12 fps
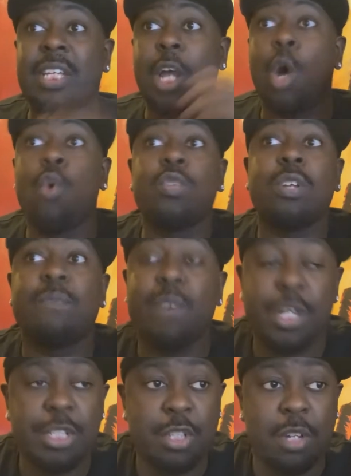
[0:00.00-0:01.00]
the older
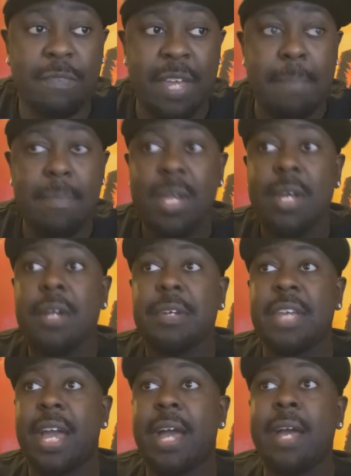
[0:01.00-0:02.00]
version of him,
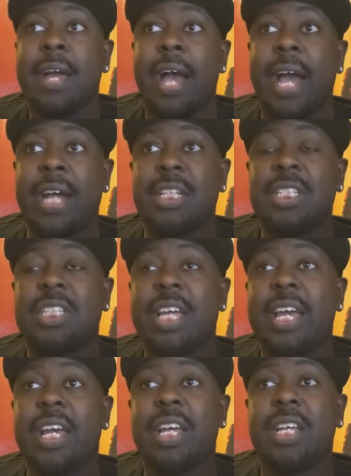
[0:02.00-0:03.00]
yeah, and he
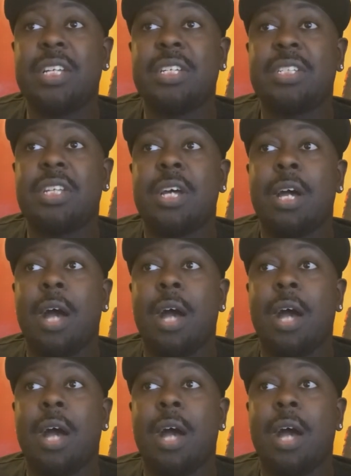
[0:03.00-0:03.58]
says,